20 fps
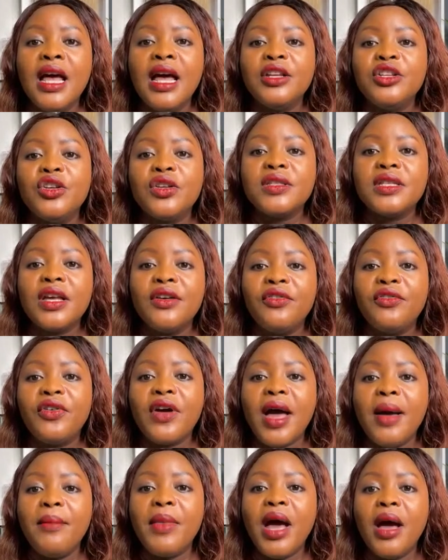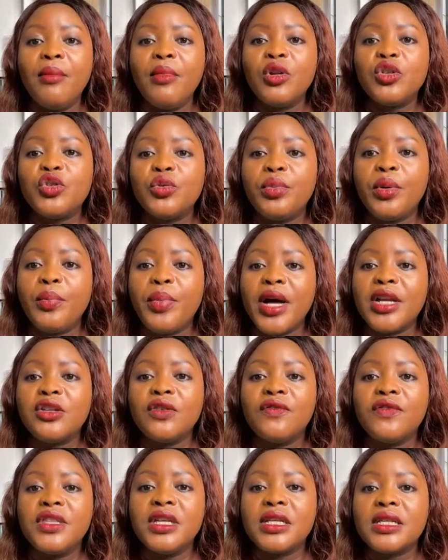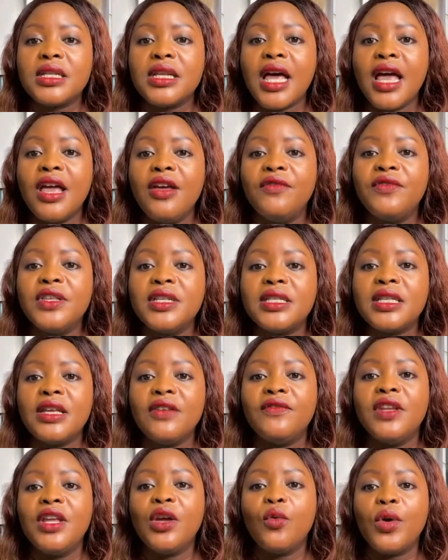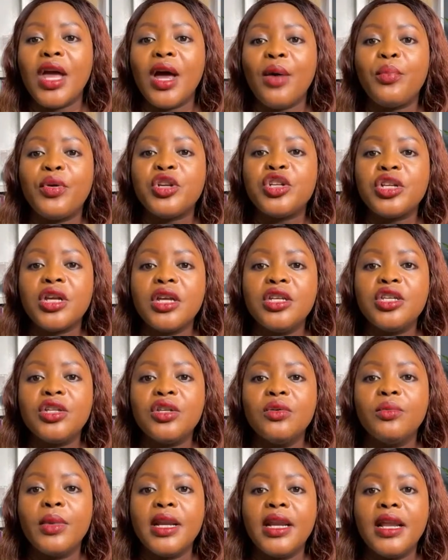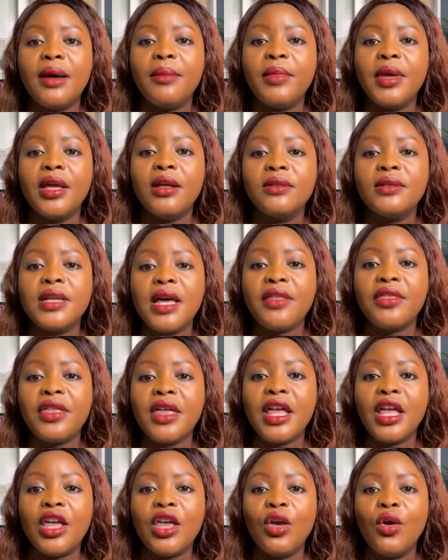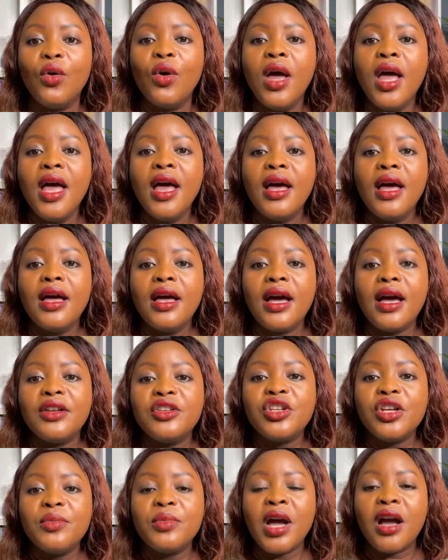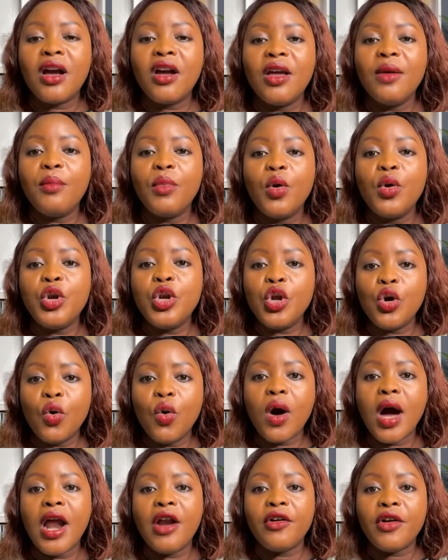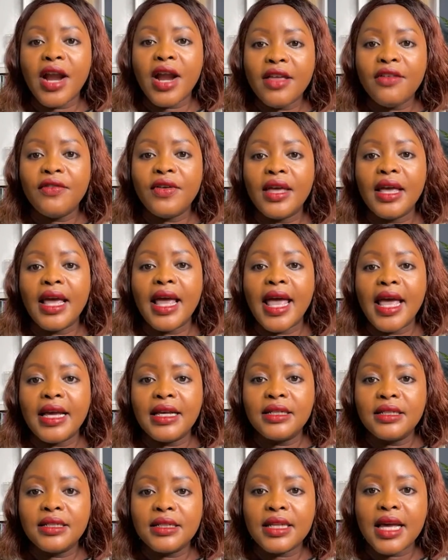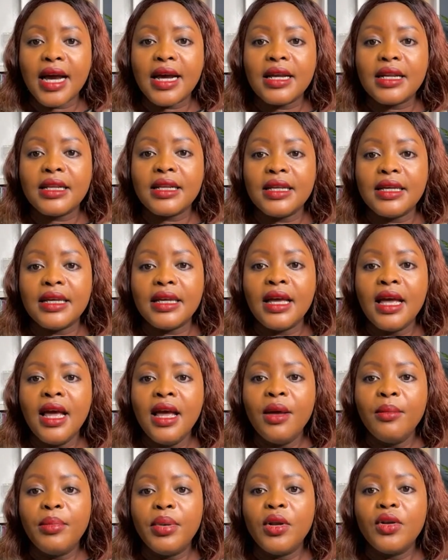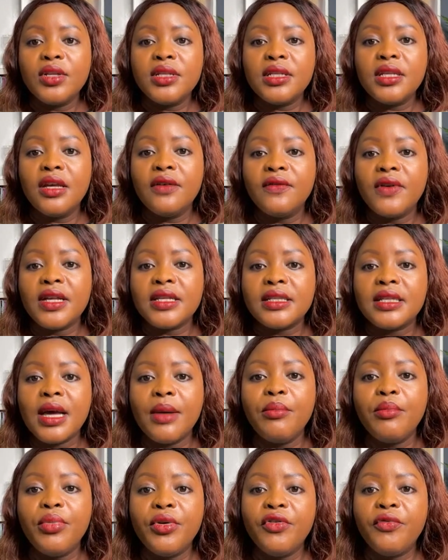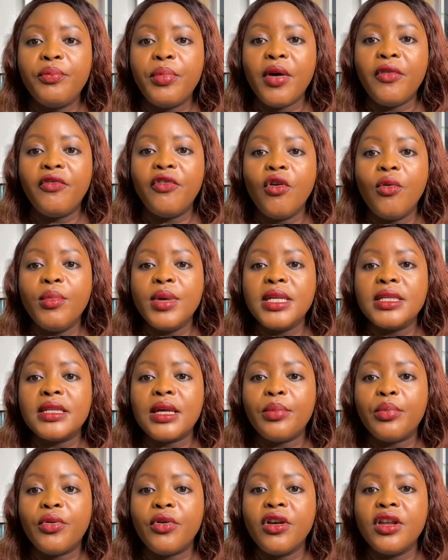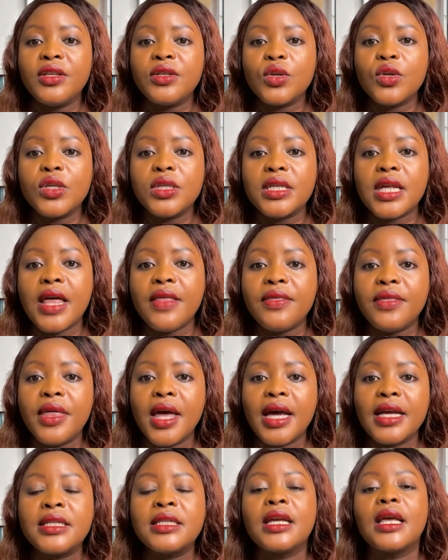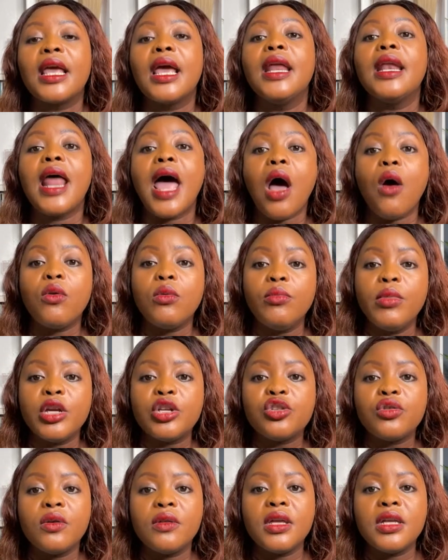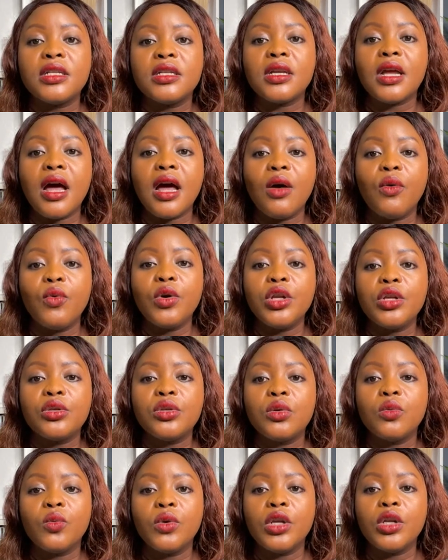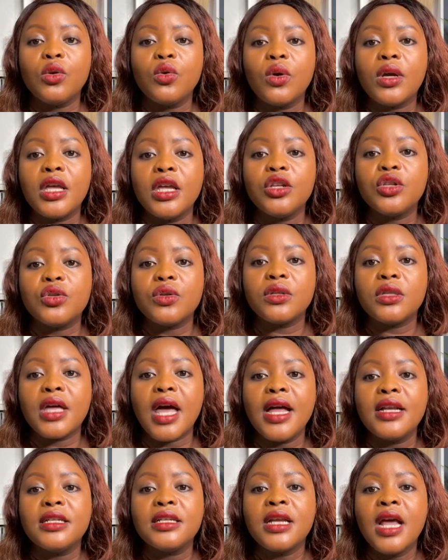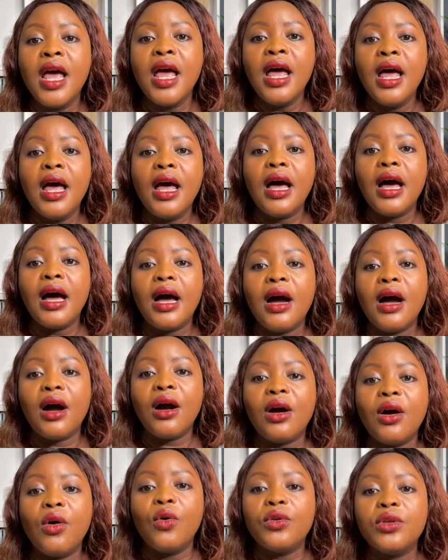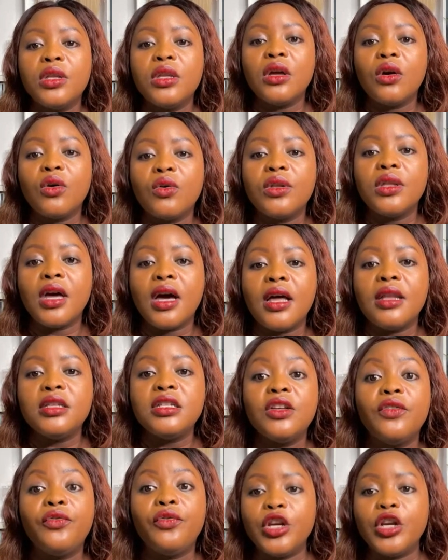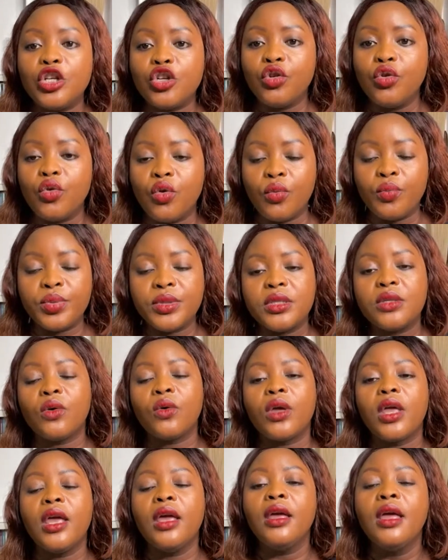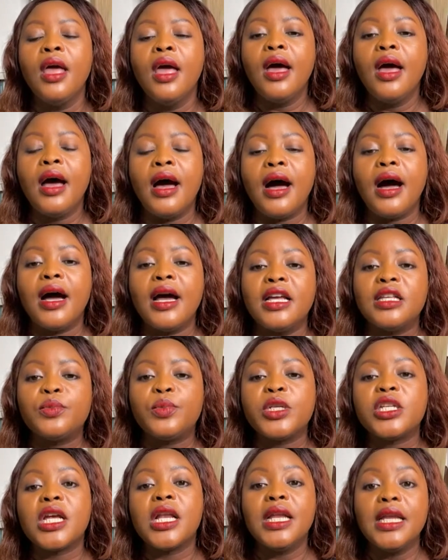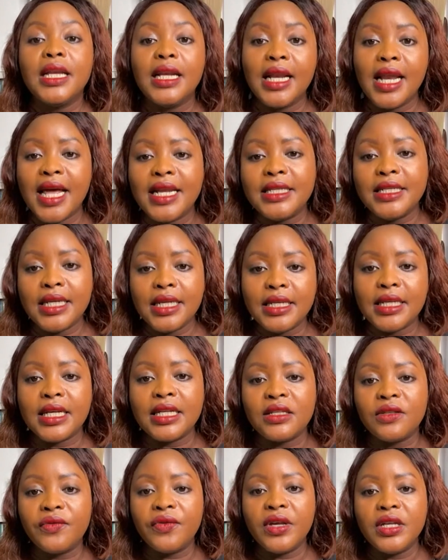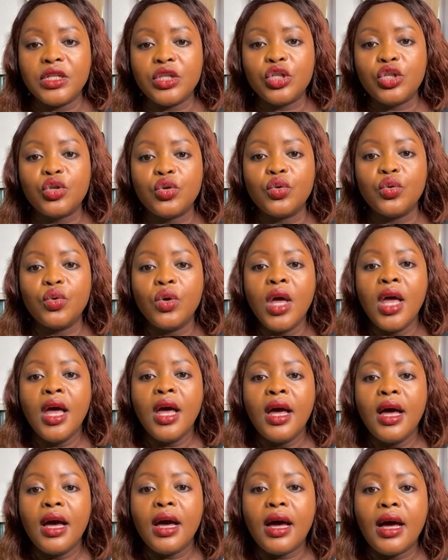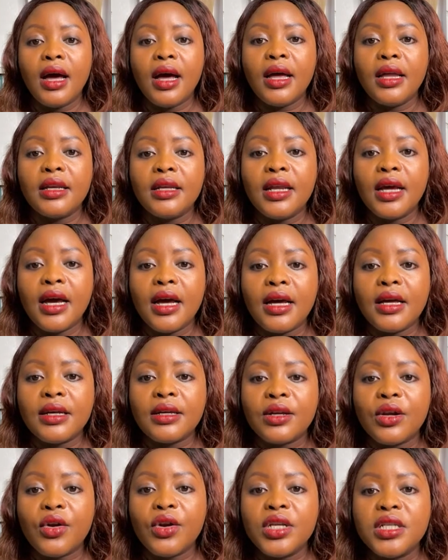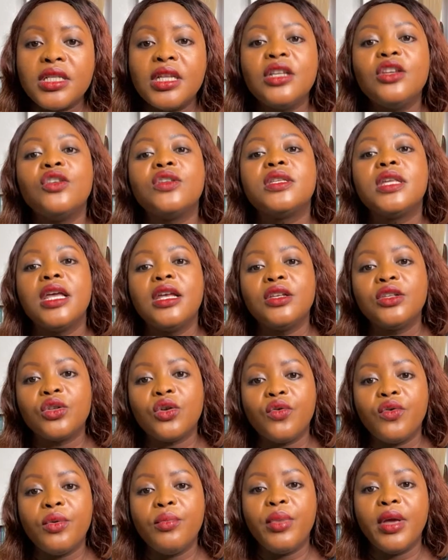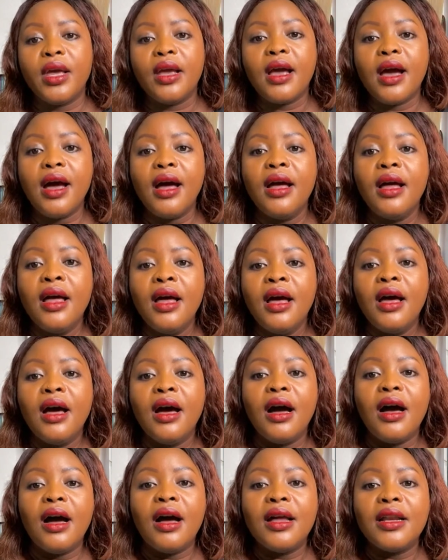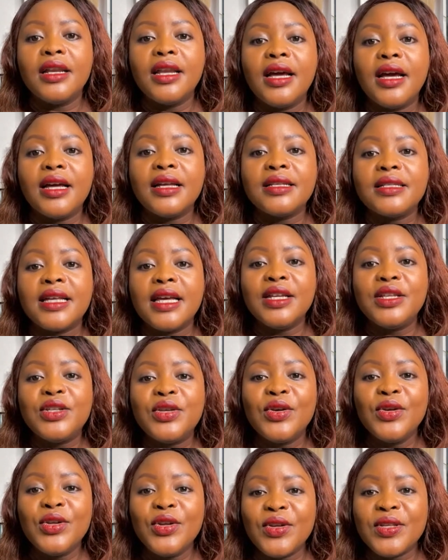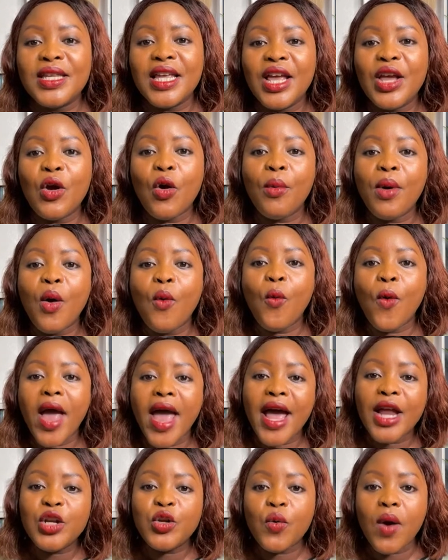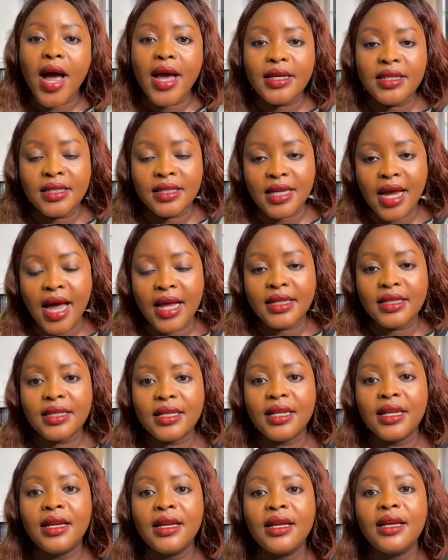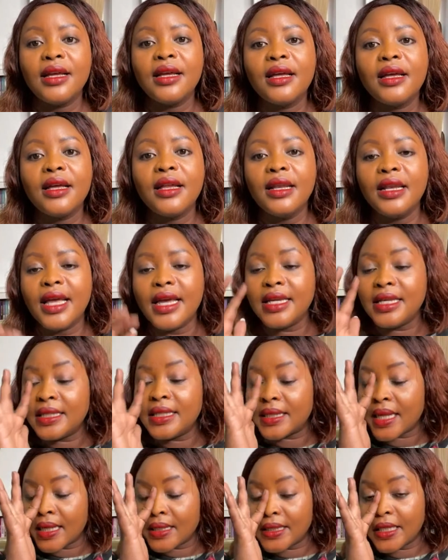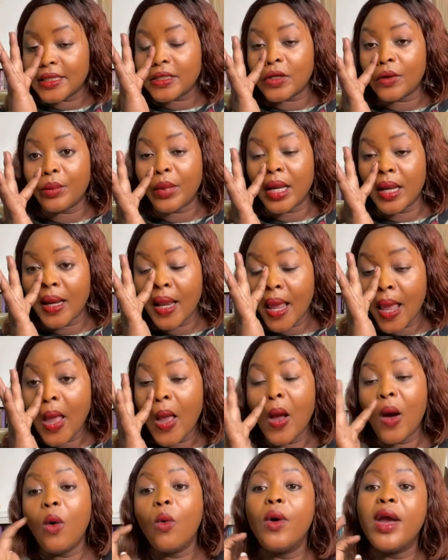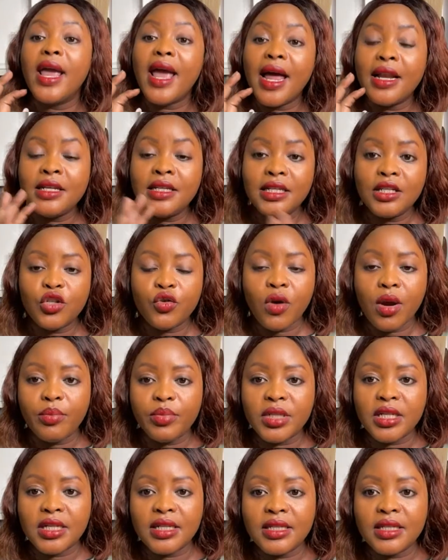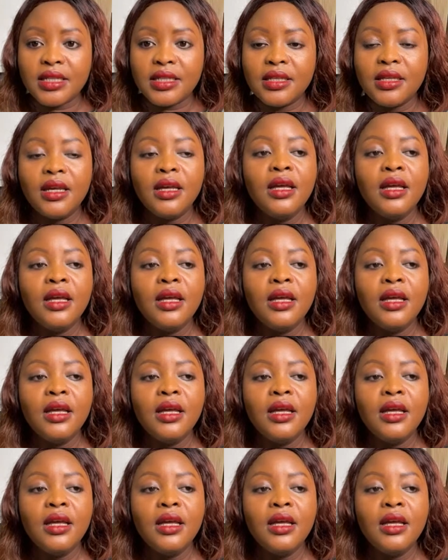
Joseph, I'm humbled to be part of this live this evening. We appreciate you, Madam Hilda. Thank you. Jem Kakembo, no arriving. Exactly. Please give us some brief performance appraisals, and thanks again. I'll make sure that we look into that on the different groups, okay? Especially in Gladiators Phase 2. And Christine, you're saying, so Rebecca. And Zaitun, you're saying, about where do I start? Ladies and gentlemen, we are disruptors.